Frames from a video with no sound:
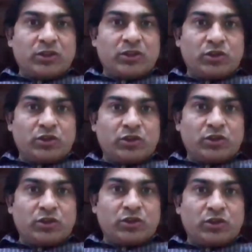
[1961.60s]
You should
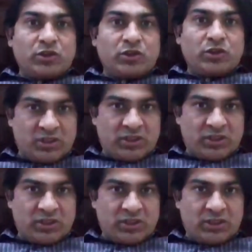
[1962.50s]
not lose
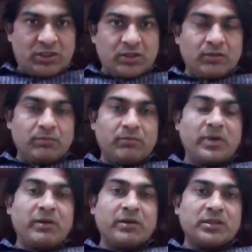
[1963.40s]
it.
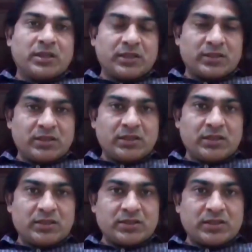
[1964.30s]
The other thing
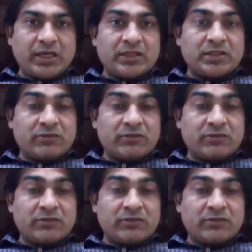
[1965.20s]
is that